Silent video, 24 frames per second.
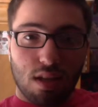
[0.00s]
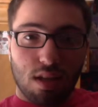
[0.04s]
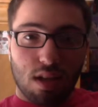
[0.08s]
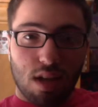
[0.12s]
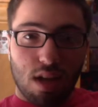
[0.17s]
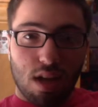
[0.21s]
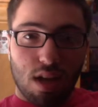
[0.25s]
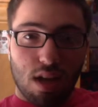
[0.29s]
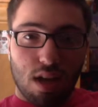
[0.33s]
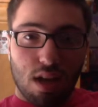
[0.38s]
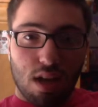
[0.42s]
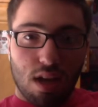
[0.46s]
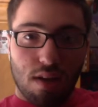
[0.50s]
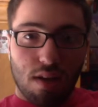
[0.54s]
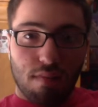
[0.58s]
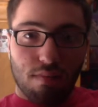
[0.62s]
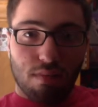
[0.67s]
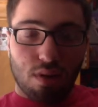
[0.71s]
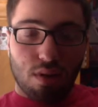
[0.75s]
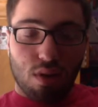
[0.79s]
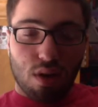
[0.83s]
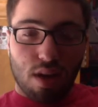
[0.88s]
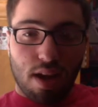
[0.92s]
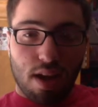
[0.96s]

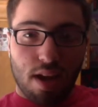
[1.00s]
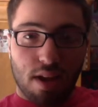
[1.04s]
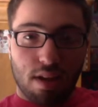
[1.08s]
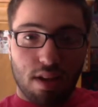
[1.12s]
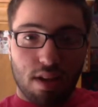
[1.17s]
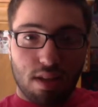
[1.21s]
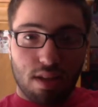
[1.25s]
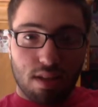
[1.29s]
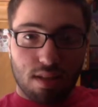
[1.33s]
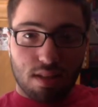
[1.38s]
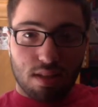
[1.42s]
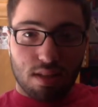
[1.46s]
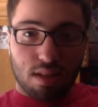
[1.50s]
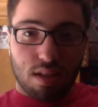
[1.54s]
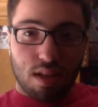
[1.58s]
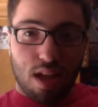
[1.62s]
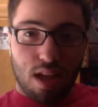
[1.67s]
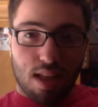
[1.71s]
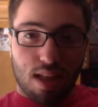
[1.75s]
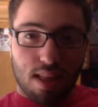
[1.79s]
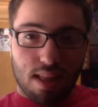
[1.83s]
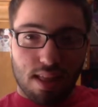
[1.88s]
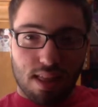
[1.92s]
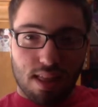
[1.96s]
and
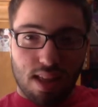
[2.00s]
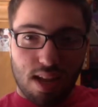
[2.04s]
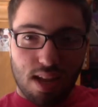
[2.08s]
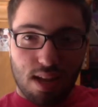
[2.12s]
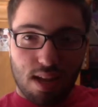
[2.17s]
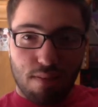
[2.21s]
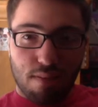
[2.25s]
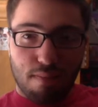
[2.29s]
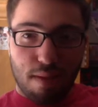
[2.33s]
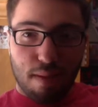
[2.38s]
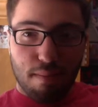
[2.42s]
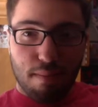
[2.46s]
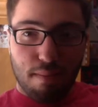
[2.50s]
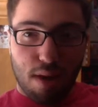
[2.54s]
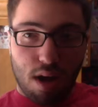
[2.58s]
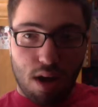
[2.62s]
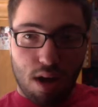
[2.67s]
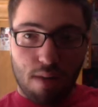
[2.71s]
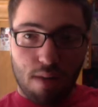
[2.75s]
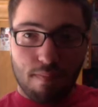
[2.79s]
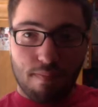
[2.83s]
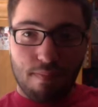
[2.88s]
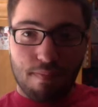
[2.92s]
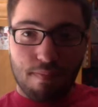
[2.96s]
I think my
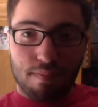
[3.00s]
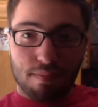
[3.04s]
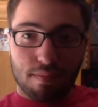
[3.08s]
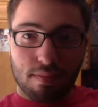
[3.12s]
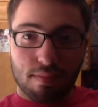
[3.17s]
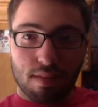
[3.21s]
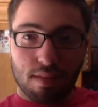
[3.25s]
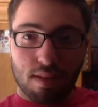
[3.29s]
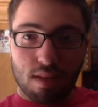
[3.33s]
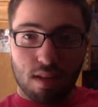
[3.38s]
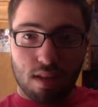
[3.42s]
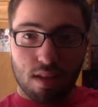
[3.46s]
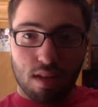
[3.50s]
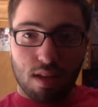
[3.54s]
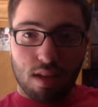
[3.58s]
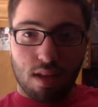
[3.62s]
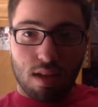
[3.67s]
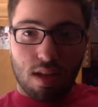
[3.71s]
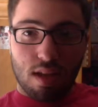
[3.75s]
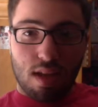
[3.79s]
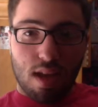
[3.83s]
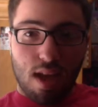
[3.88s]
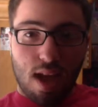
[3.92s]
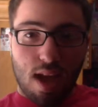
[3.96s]
mom,
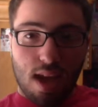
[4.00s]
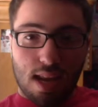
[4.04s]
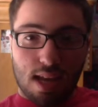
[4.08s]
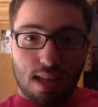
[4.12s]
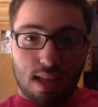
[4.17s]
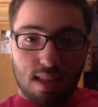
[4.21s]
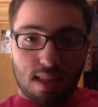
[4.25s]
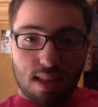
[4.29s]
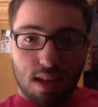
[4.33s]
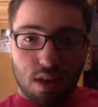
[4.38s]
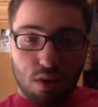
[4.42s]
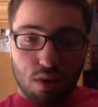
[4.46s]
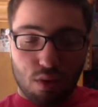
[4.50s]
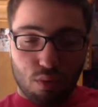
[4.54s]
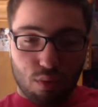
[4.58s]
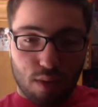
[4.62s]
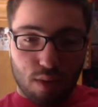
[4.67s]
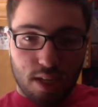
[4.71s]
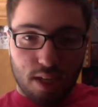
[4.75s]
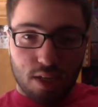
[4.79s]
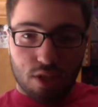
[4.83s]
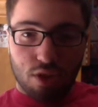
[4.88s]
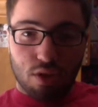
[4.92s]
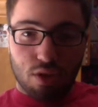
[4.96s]
and I think
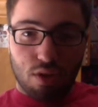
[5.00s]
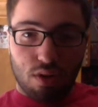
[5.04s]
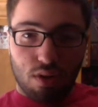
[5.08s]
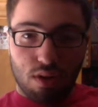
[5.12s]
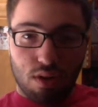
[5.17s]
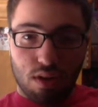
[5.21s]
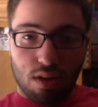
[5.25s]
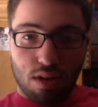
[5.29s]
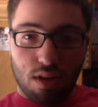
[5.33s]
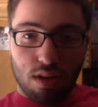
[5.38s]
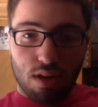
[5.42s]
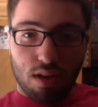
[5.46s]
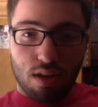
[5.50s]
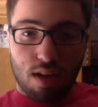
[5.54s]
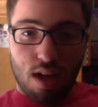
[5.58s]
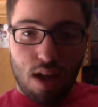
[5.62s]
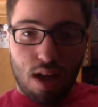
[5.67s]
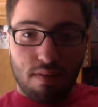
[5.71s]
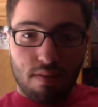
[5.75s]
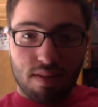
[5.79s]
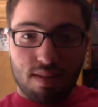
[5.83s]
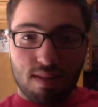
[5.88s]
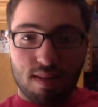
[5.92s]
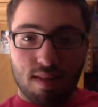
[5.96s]
Rachel. I
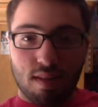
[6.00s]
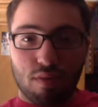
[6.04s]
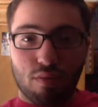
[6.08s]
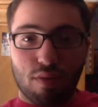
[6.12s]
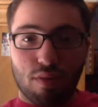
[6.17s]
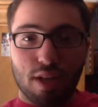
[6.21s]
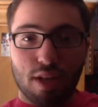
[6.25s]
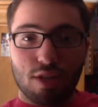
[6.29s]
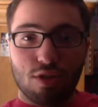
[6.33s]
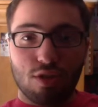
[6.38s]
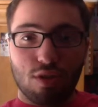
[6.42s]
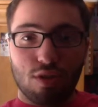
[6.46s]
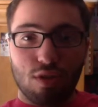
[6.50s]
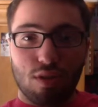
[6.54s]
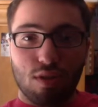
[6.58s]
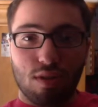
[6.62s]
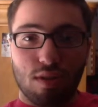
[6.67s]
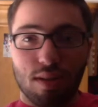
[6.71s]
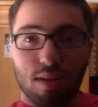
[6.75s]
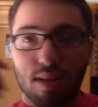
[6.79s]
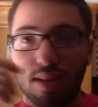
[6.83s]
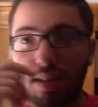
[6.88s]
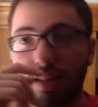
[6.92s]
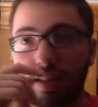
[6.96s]
haven't seen Rachel
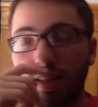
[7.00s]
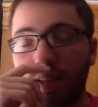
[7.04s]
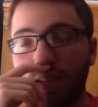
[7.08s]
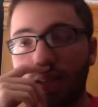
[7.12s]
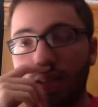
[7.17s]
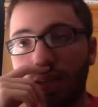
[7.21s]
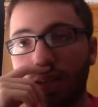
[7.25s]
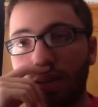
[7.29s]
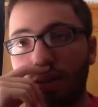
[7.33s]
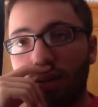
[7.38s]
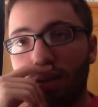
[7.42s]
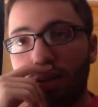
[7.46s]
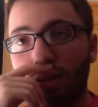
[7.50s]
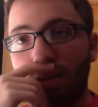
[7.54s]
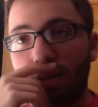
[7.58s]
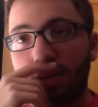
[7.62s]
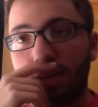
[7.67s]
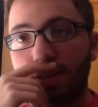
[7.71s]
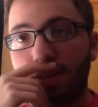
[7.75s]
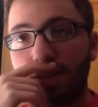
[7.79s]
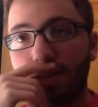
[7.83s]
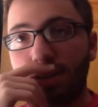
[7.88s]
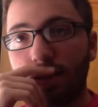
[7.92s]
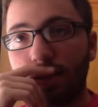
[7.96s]
in
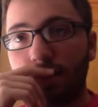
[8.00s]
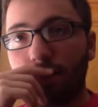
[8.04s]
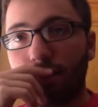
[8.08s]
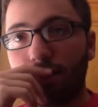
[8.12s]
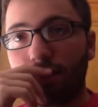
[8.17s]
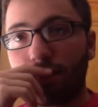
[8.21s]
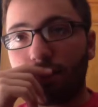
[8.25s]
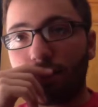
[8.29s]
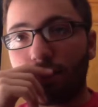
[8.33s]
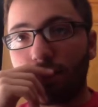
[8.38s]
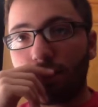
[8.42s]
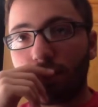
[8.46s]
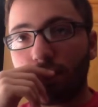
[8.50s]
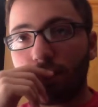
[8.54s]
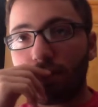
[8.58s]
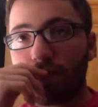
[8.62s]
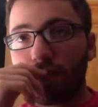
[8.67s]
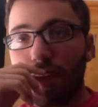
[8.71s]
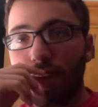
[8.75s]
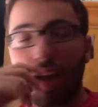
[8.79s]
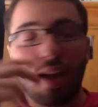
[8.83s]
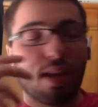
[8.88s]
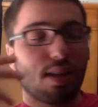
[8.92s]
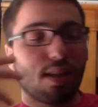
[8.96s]
years.
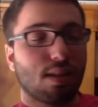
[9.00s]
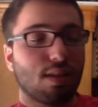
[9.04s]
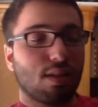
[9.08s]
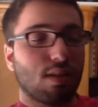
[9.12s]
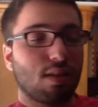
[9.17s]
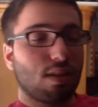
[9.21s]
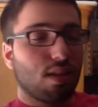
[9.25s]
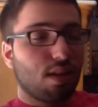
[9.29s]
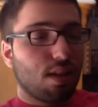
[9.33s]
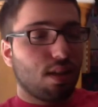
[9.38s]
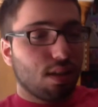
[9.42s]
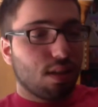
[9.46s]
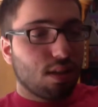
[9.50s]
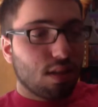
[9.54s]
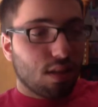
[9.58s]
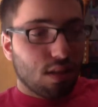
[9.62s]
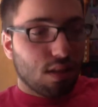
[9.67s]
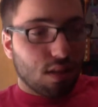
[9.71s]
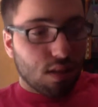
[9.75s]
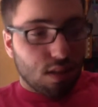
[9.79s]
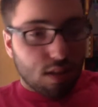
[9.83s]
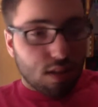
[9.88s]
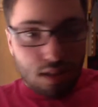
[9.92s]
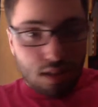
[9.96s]
Man,
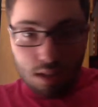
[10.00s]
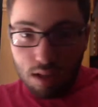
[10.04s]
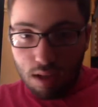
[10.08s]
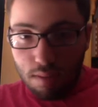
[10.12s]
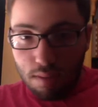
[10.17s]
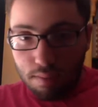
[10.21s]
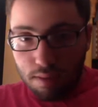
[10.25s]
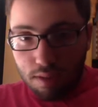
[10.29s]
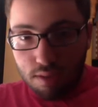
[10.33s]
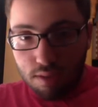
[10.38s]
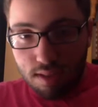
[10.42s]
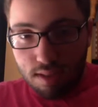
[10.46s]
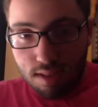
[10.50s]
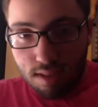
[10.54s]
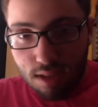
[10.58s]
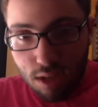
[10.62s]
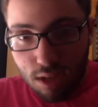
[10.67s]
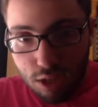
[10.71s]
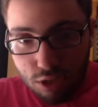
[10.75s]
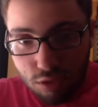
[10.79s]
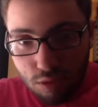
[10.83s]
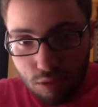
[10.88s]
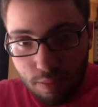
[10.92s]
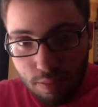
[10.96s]
I'm losing
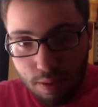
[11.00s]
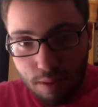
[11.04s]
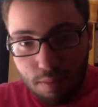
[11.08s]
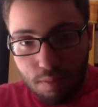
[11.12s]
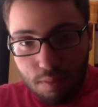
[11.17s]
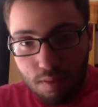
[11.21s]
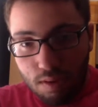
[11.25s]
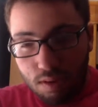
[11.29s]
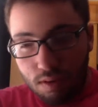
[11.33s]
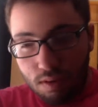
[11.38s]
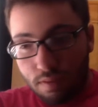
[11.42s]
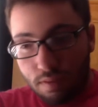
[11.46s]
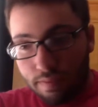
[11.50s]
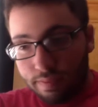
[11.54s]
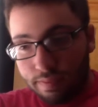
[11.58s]
touch with people.